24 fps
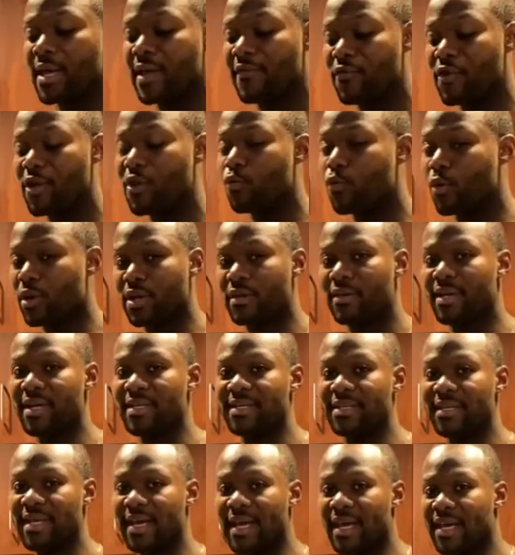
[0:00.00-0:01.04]
If you eat one of these
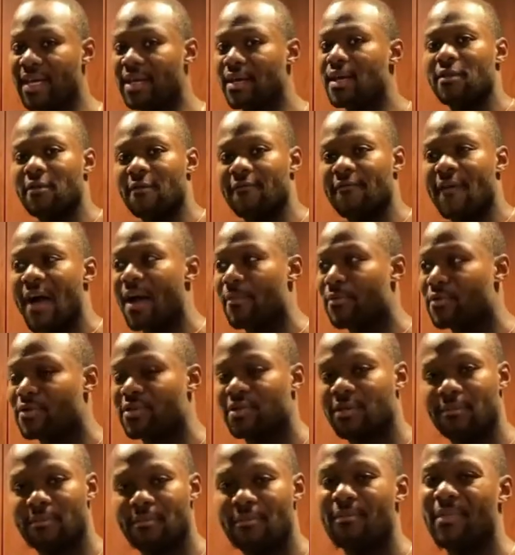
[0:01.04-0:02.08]
a day, your fiber
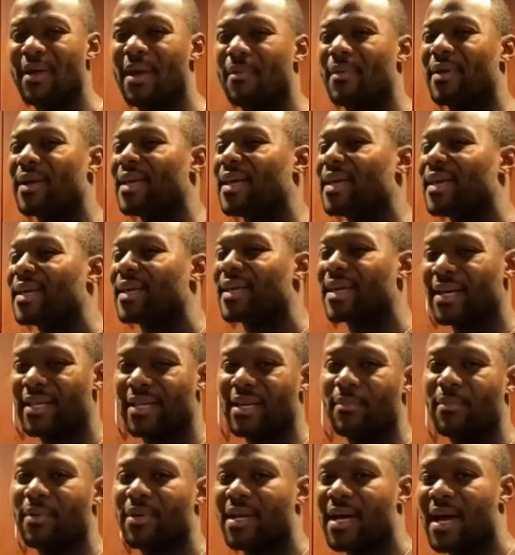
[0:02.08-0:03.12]
should be able to get kicked
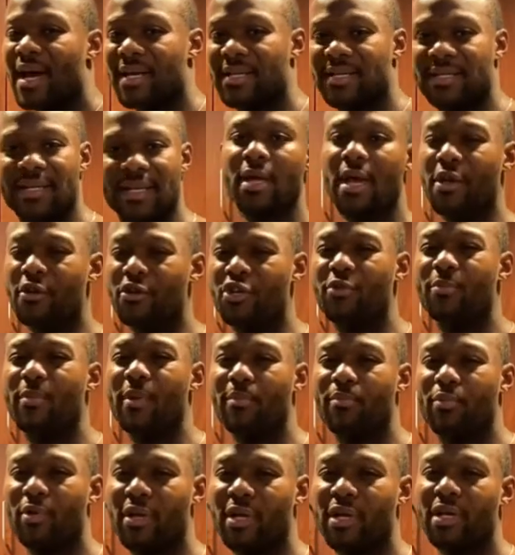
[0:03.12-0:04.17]
up a notch and you should be
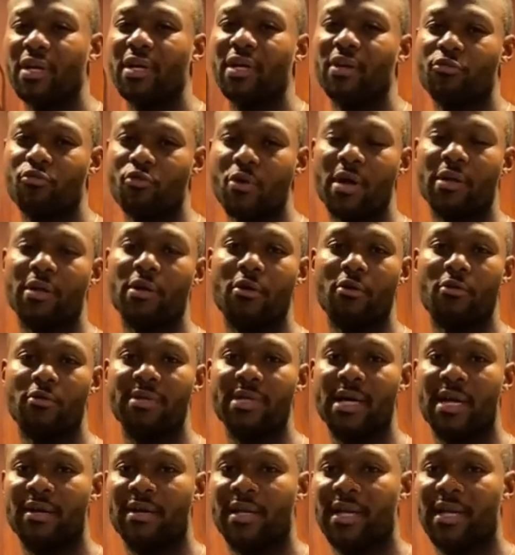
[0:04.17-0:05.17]
pretty good throughout the whole entire